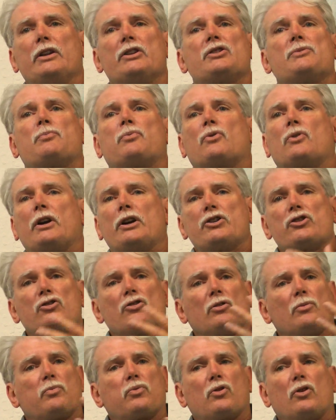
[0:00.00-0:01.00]

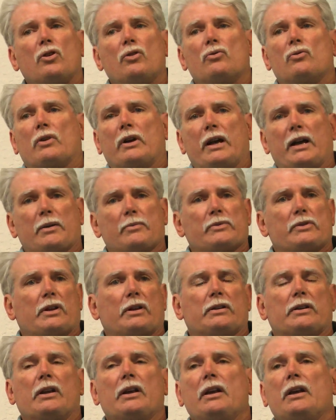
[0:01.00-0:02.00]
inspirational
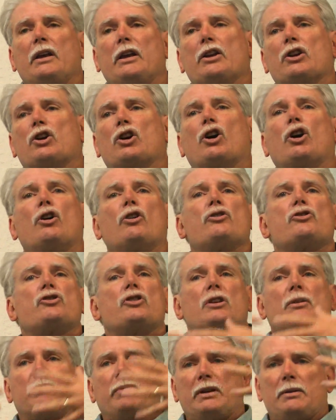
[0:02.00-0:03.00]
programs and
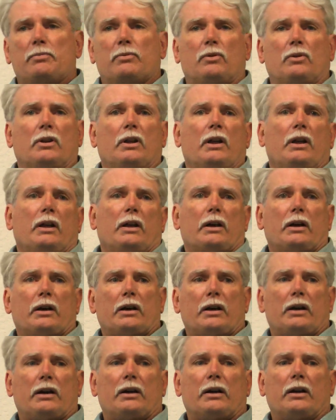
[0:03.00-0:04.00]
encouraging people
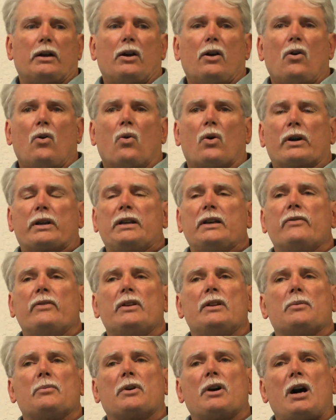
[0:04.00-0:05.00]
or
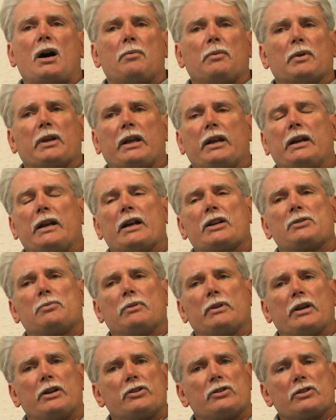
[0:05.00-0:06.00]
giving them complicated
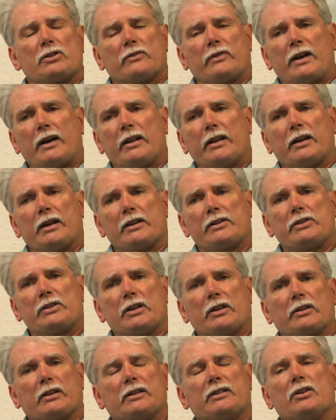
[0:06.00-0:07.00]
explanations of how they got
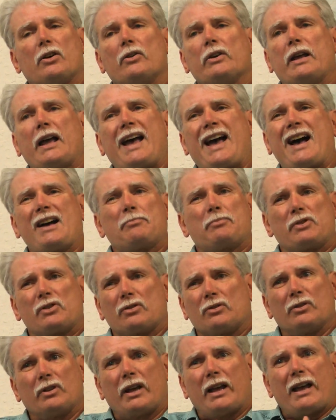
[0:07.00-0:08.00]
sick that don't
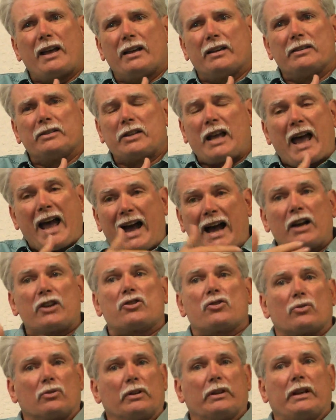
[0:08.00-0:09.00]

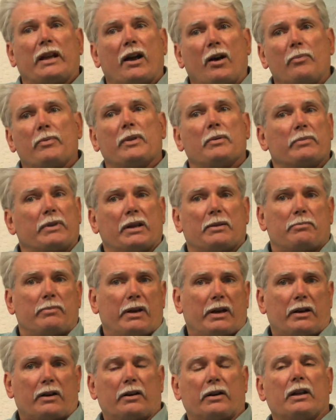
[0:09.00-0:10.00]
actually help them
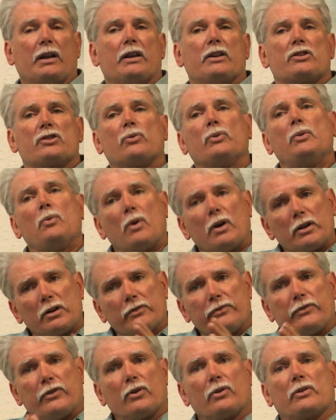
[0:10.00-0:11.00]
get better. So we
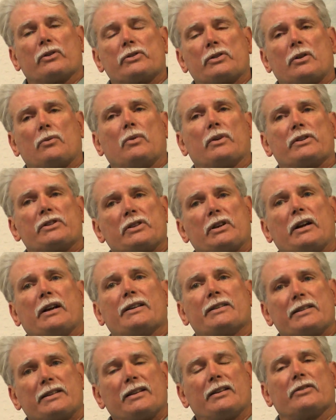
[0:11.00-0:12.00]
wanted to focus on what
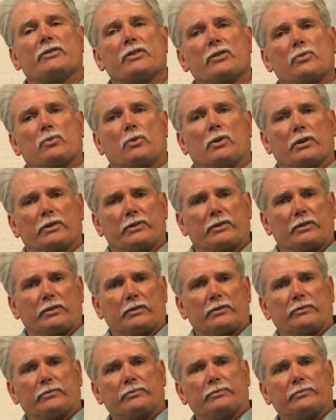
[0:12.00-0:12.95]
science tells us works.